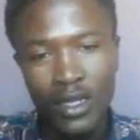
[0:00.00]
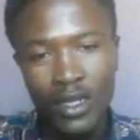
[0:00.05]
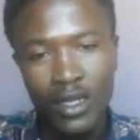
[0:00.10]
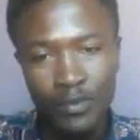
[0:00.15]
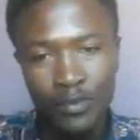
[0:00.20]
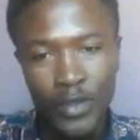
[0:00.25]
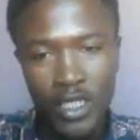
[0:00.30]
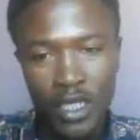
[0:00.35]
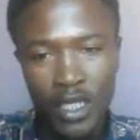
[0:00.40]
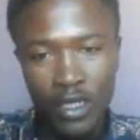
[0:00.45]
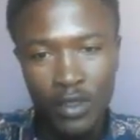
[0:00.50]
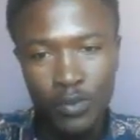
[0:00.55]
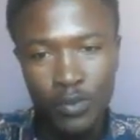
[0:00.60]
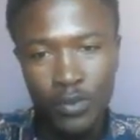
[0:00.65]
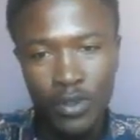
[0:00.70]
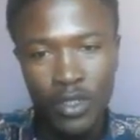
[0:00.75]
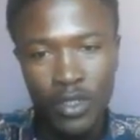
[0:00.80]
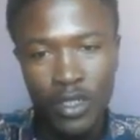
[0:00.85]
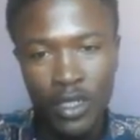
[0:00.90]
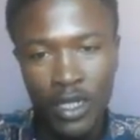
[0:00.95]
let me just
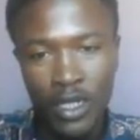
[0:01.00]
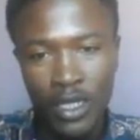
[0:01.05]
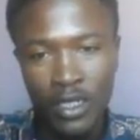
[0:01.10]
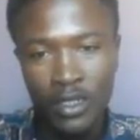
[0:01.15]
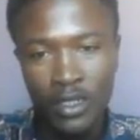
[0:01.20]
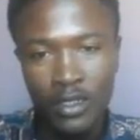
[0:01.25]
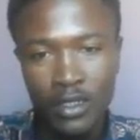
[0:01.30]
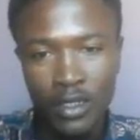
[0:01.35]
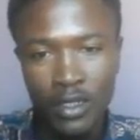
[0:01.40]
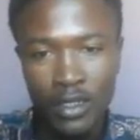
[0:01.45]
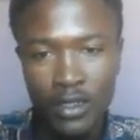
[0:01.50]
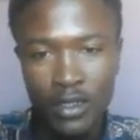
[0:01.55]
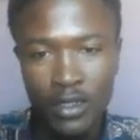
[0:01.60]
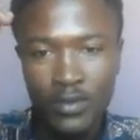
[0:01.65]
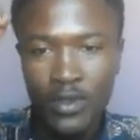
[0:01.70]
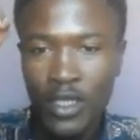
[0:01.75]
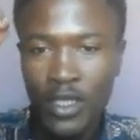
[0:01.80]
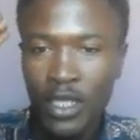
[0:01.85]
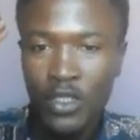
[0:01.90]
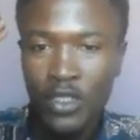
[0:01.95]
put it like
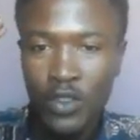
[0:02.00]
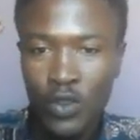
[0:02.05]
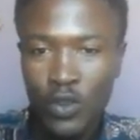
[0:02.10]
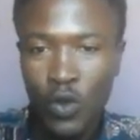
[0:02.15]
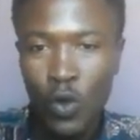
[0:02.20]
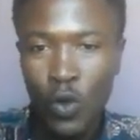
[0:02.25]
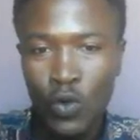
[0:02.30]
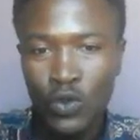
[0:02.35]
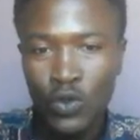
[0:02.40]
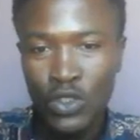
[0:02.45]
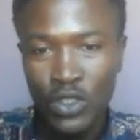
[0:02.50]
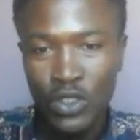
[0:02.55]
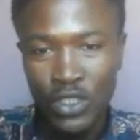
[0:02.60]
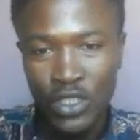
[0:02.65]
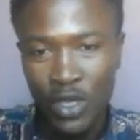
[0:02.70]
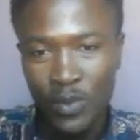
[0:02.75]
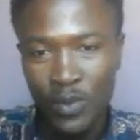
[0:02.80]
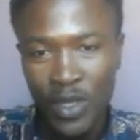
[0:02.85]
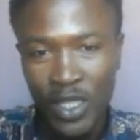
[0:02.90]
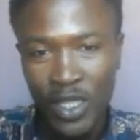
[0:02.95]
they sold
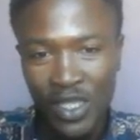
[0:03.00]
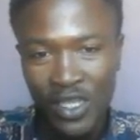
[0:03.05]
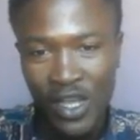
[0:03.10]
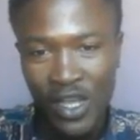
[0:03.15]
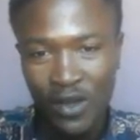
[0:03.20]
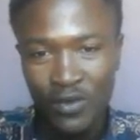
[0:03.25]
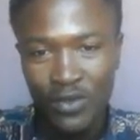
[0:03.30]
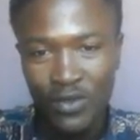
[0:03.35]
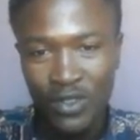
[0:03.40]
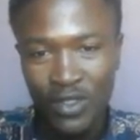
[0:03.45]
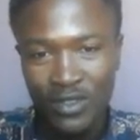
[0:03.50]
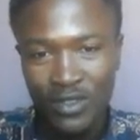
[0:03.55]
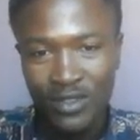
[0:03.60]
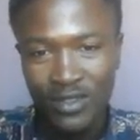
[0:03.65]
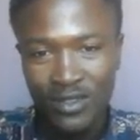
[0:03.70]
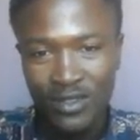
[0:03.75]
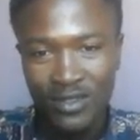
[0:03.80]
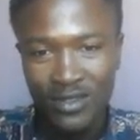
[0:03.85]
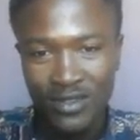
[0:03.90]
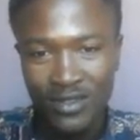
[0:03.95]
Germany out,
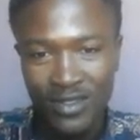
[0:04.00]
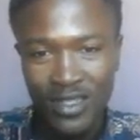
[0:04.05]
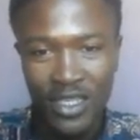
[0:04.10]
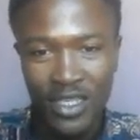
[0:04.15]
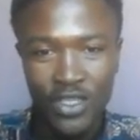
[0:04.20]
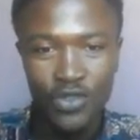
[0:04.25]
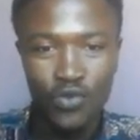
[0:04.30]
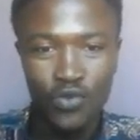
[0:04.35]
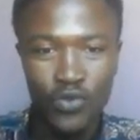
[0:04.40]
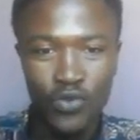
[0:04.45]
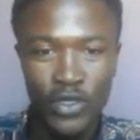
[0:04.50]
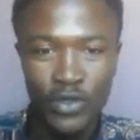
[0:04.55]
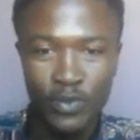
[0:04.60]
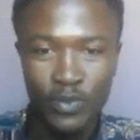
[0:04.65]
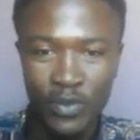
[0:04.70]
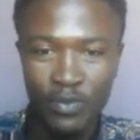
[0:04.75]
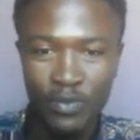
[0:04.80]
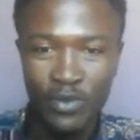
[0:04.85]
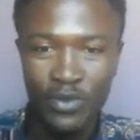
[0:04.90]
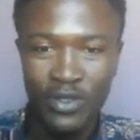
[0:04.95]
the Jewish
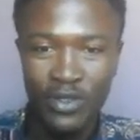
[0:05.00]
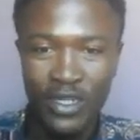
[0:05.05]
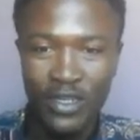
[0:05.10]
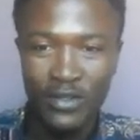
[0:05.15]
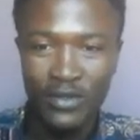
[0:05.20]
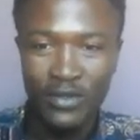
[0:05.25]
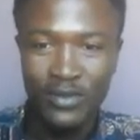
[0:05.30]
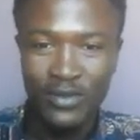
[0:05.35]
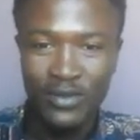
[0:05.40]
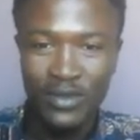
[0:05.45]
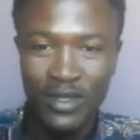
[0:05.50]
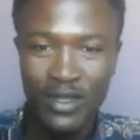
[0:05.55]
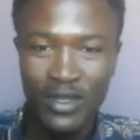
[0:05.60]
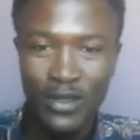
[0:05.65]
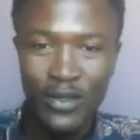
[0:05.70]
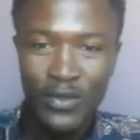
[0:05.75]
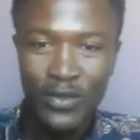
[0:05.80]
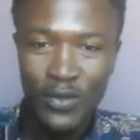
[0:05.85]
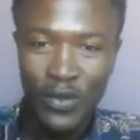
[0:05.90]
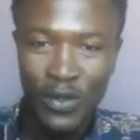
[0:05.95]
people.
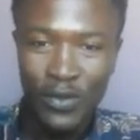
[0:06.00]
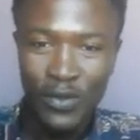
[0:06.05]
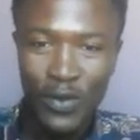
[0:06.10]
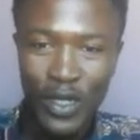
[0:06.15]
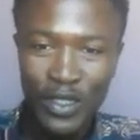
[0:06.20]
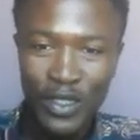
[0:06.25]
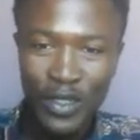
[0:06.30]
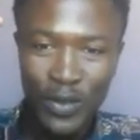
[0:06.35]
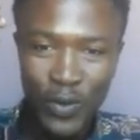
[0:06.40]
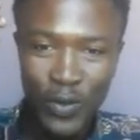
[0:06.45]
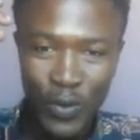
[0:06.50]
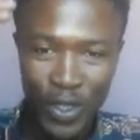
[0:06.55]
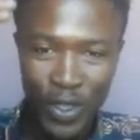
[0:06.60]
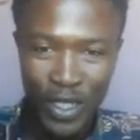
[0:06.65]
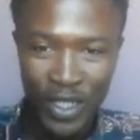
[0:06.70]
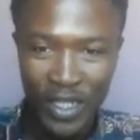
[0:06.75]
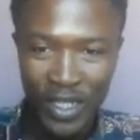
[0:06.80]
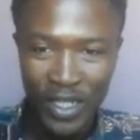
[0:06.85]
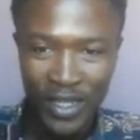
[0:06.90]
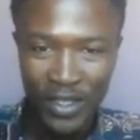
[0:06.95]
So he wanted to
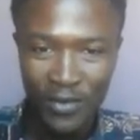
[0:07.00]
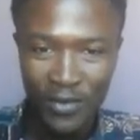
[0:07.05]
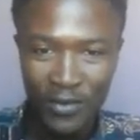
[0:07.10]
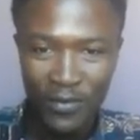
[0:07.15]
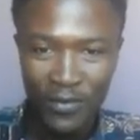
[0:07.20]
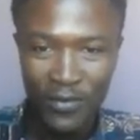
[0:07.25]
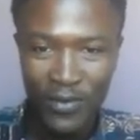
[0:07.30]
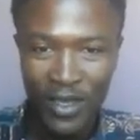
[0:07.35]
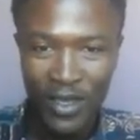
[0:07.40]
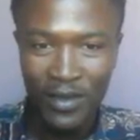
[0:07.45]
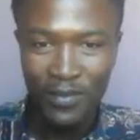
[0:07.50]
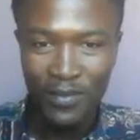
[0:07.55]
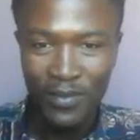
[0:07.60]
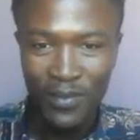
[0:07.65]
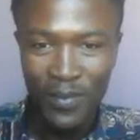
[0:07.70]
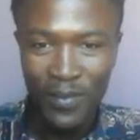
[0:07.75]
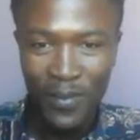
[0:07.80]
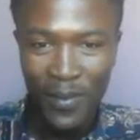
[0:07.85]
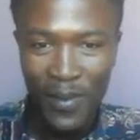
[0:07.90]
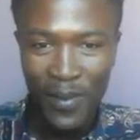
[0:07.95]
get rid of them.
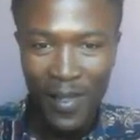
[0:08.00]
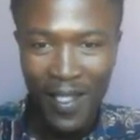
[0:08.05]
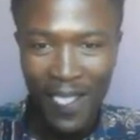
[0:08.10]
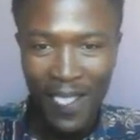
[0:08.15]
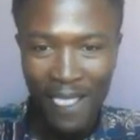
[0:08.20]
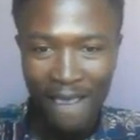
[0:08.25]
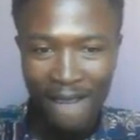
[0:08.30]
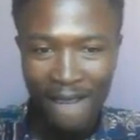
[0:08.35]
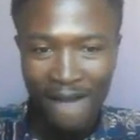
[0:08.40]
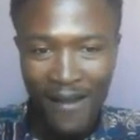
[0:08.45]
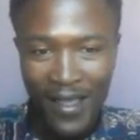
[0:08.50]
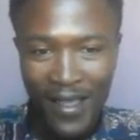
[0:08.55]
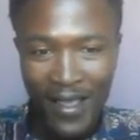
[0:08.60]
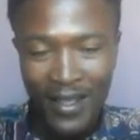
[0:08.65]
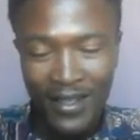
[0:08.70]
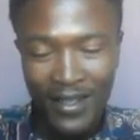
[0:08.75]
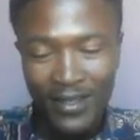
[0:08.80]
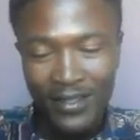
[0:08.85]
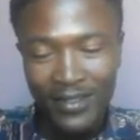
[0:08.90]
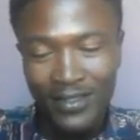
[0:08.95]

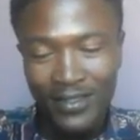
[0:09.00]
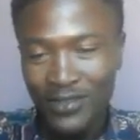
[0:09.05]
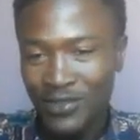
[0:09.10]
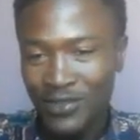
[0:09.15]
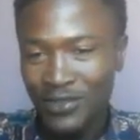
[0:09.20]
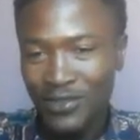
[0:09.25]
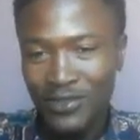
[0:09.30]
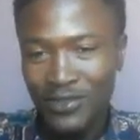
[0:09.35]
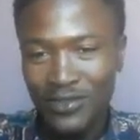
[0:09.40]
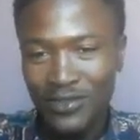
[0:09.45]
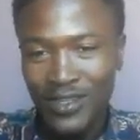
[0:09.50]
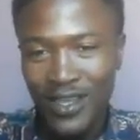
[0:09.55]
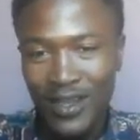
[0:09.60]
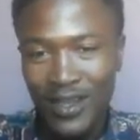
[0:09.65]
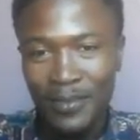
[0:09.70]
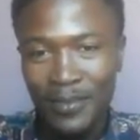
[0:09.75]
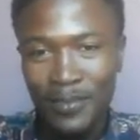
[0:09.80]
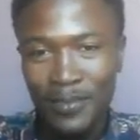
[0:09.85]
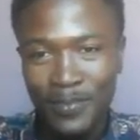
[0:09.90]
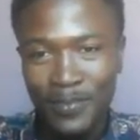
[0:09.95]
So
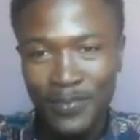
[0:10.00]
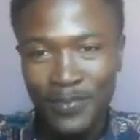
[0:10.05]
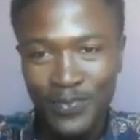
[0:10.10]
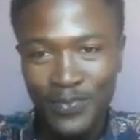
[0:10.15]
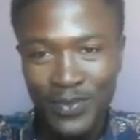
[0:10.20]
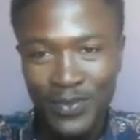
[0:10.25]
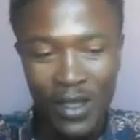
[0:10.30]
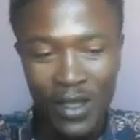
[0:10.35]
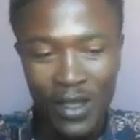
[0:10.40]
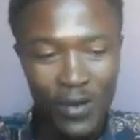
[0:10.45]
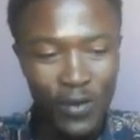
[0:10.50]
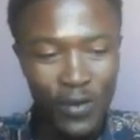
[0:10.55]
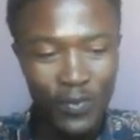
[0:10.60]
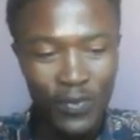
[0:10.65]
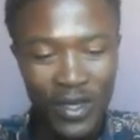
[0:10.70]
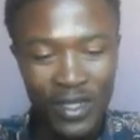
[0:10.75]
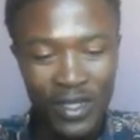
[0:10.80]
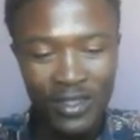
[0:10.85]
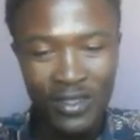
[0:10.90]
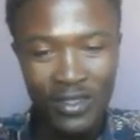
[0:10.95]
yeah, I hope
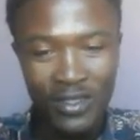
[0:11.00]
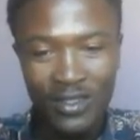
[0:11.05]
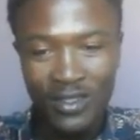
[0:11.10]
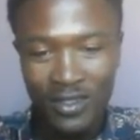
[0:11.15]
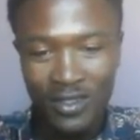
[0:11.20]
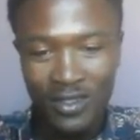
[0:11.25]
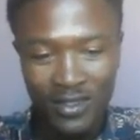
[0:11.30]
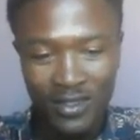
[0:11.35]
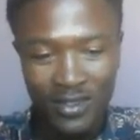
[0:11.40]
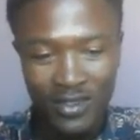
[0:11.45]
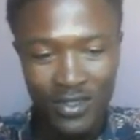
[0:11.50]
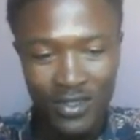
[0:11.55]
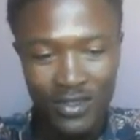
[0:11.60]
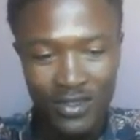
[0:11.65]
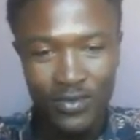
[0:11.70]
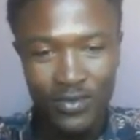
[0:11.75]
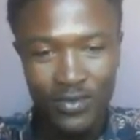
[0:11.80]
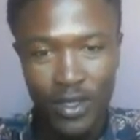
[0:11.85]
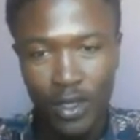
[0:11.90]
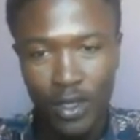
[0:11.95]
that
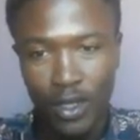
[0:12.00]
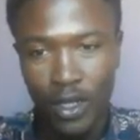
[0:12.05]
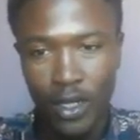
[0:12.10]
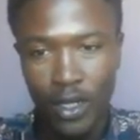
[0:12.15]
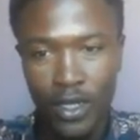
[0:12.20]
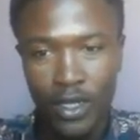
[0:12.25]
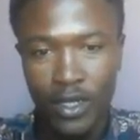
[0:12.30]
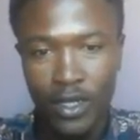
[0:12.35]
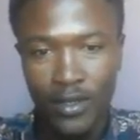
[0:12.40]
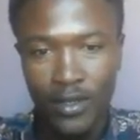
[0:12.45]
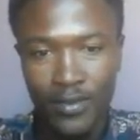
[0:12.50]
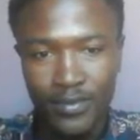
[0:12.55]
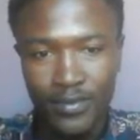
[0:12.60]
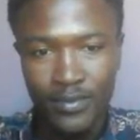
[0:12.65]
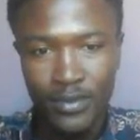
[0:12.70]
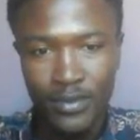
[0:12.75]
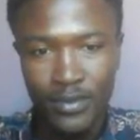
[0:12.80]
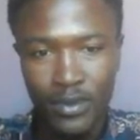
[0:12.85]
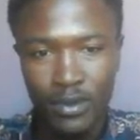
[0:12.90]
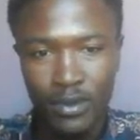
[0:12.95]
is very clear.
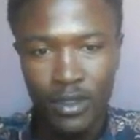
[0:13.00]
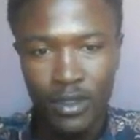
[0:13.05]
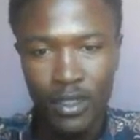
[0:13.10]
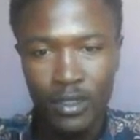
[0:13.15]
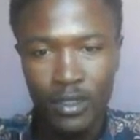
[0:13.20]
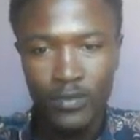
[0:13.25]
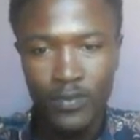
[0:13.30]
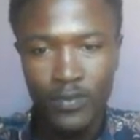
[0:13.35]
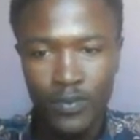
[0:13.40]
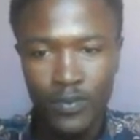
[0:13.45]
All right.